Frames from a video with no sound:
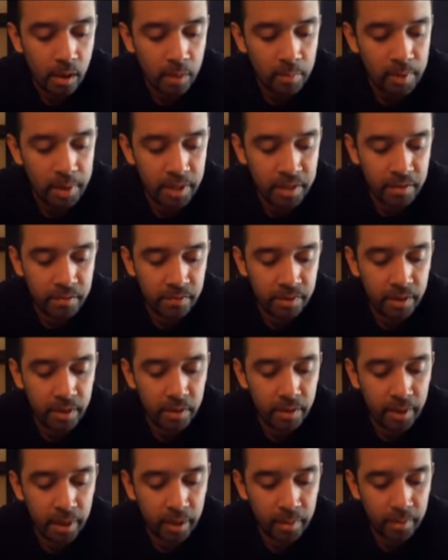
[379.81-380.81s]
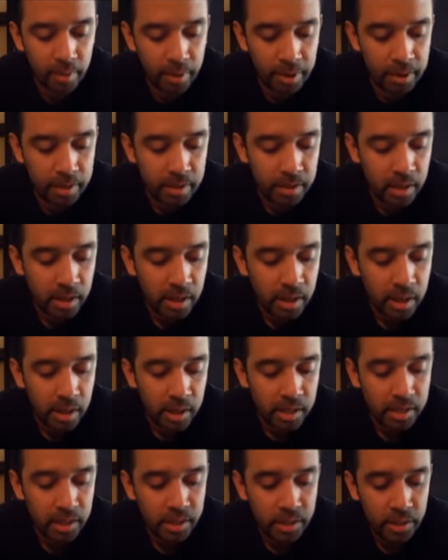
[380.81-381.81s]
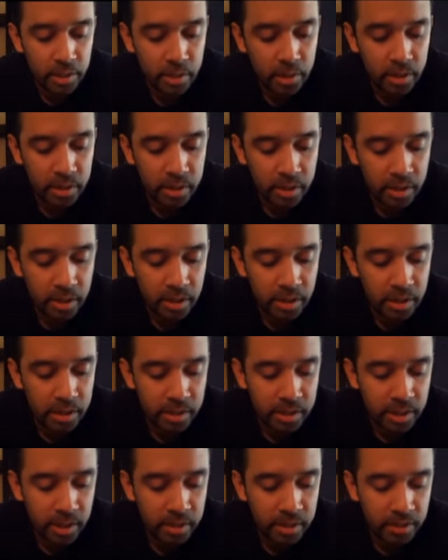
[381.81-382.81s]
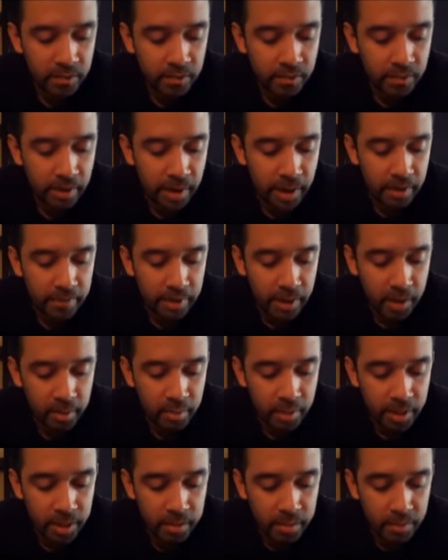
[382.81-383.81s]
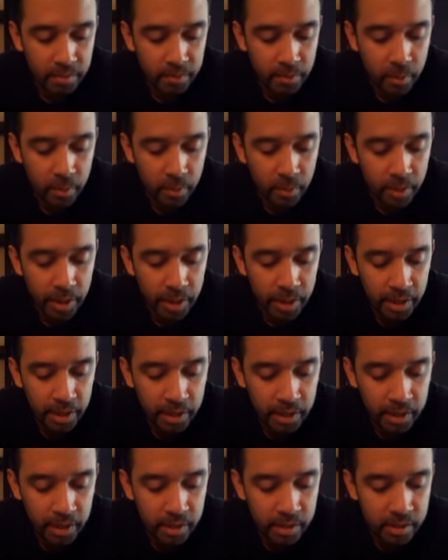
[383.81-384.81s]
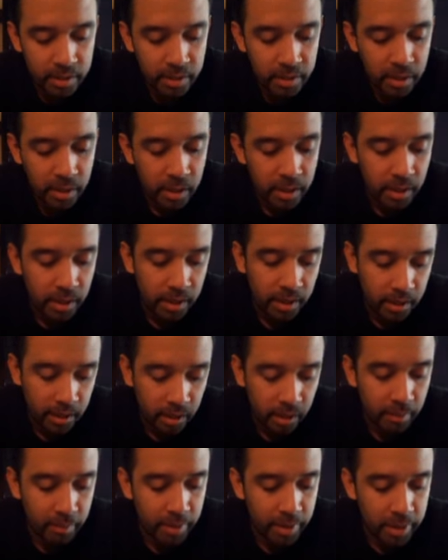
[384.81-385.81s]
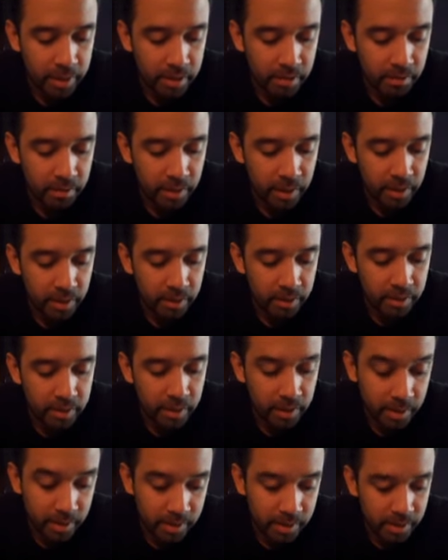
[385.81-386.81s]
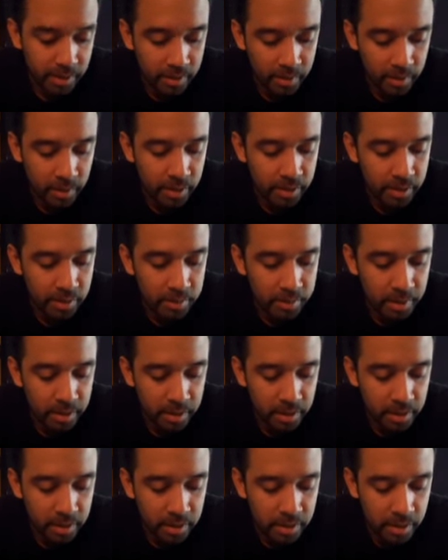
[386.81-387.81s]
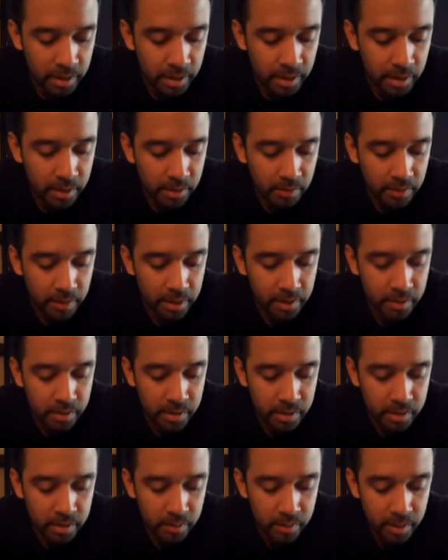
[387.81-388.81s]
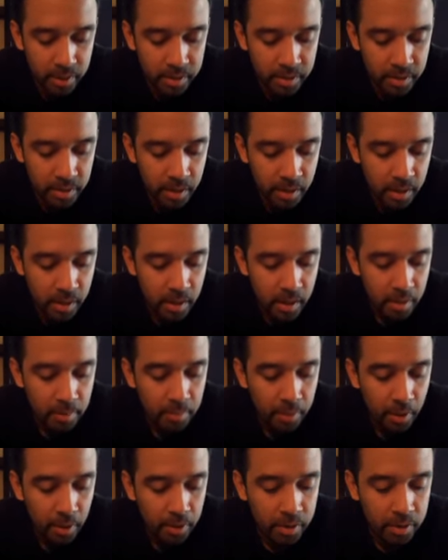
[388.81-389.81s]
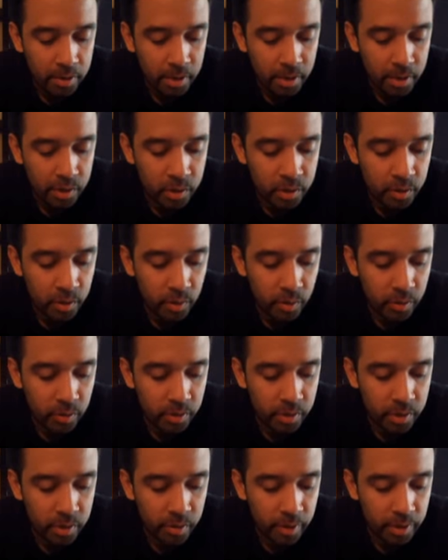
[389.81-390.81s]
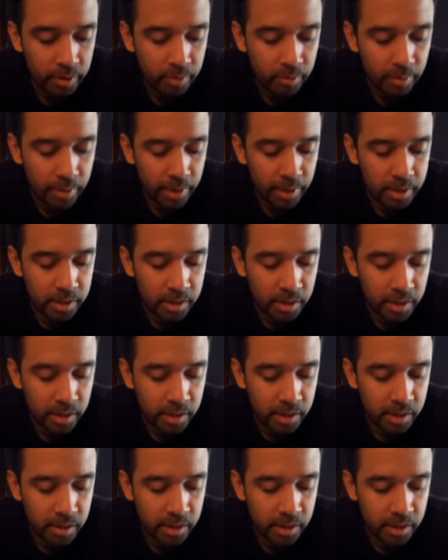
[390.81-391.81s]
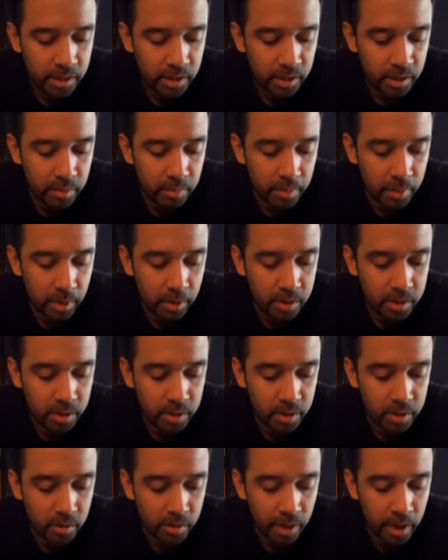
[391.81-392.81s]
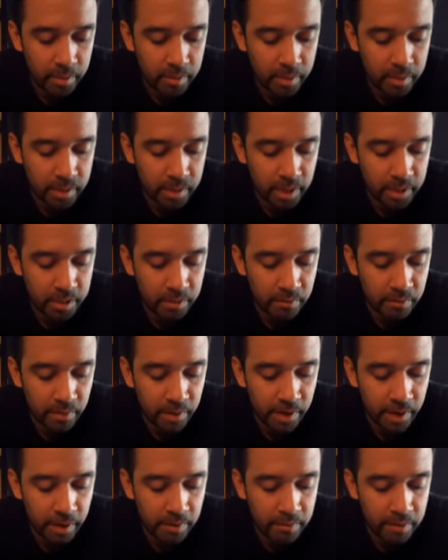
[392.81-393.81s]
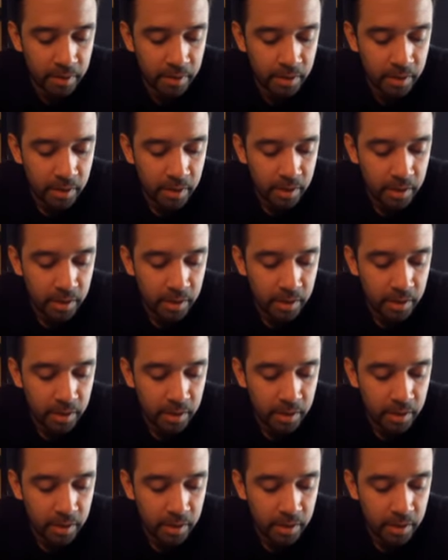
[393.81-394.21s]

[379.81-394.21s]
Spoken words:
Combination vehicle air brakes says you should study section 5 air brakes before reading this in combination vehicles. It says what I just basically said. The vehicle system has parts to control the trailer brakes in addition to the parts described in section 5.